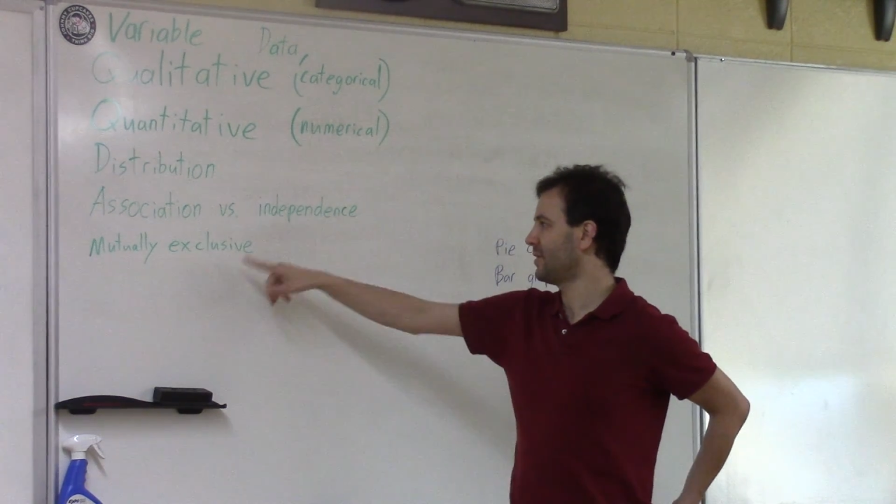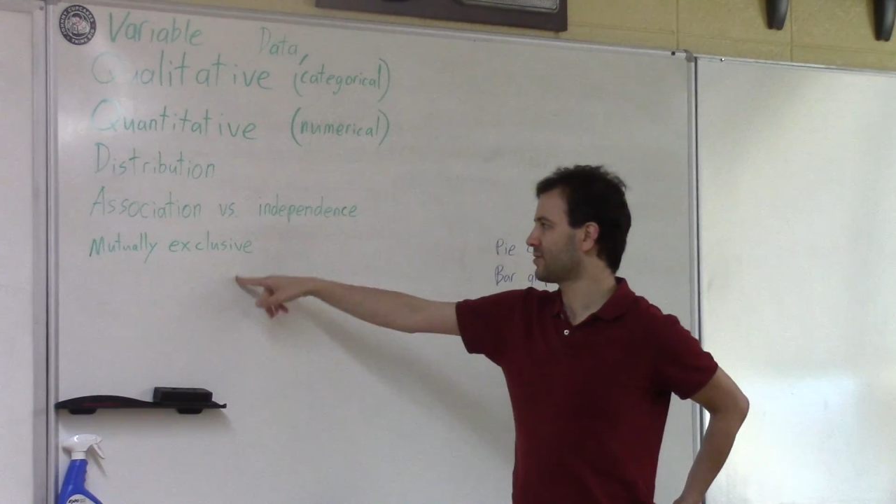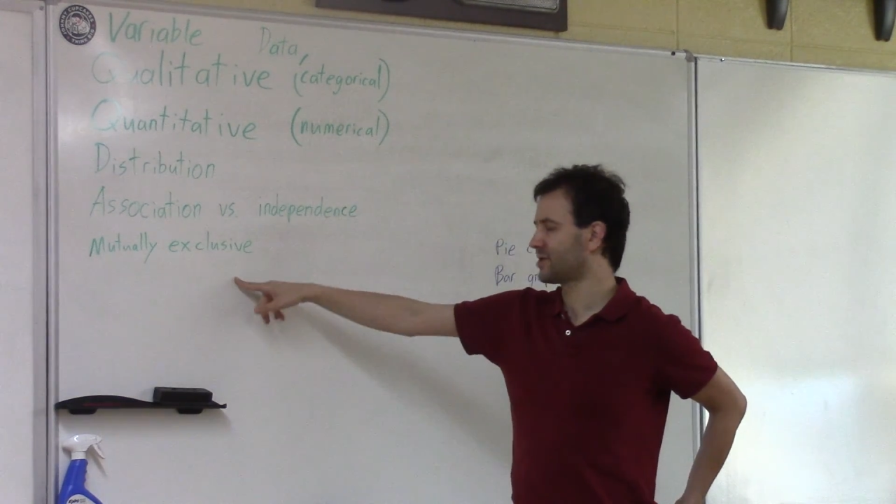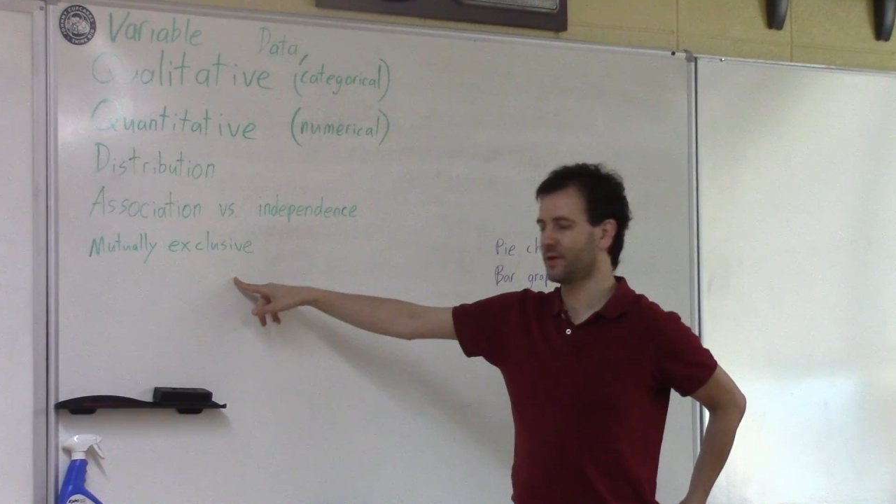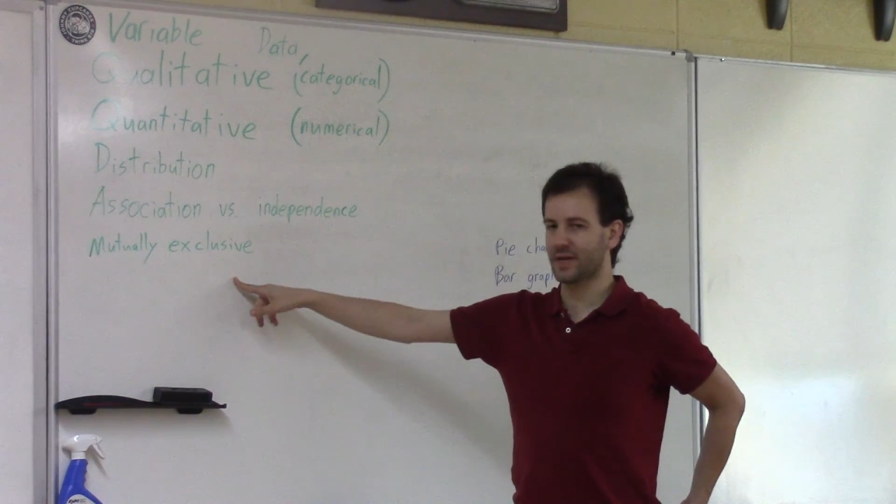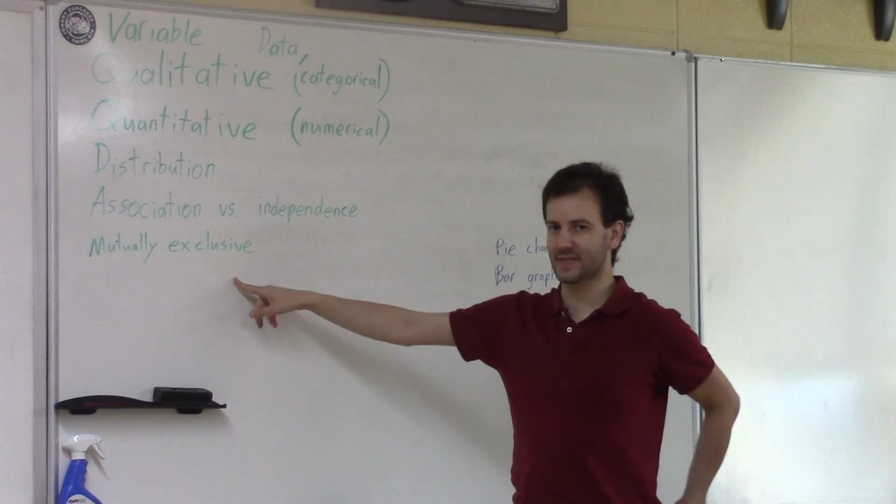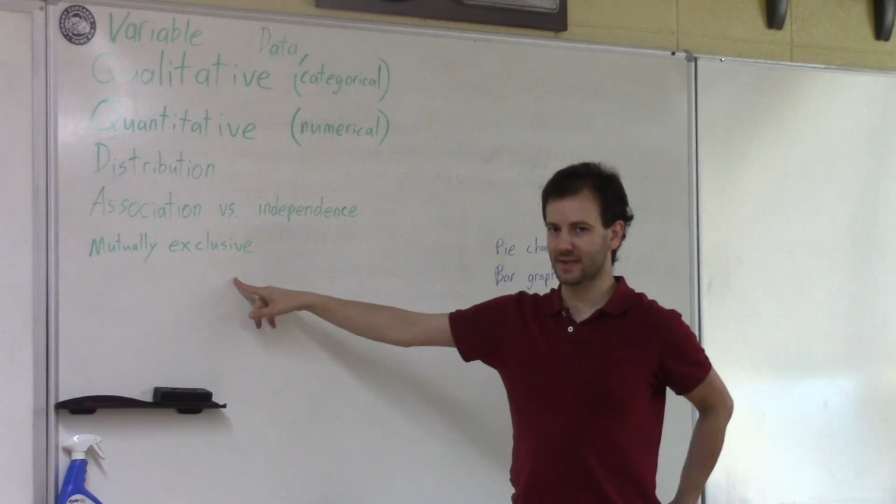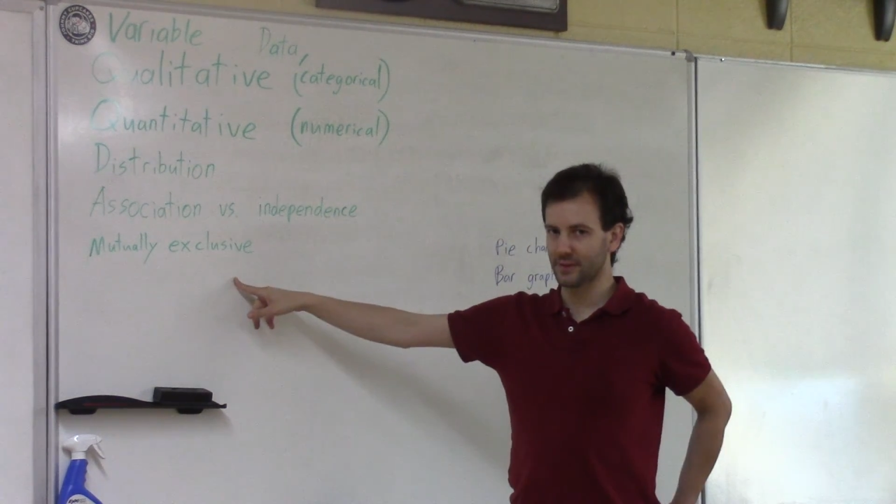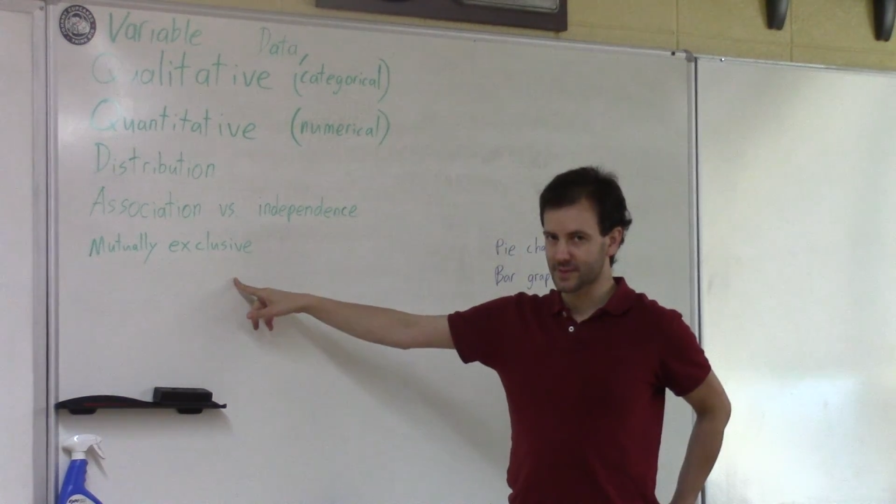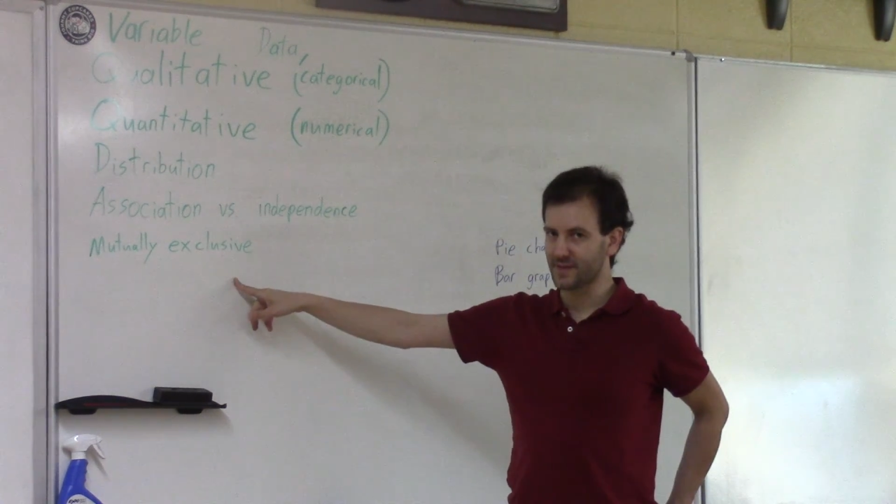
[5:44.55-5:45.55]
mutually
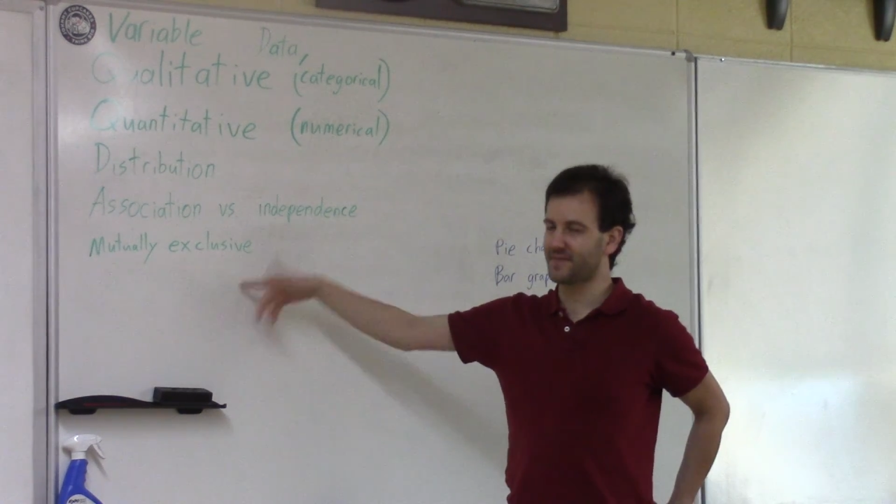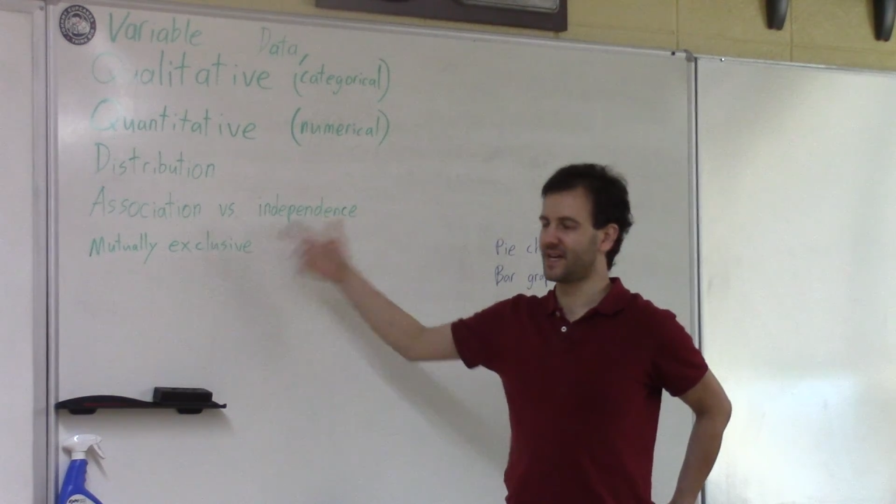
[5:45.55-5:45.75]
exclusive,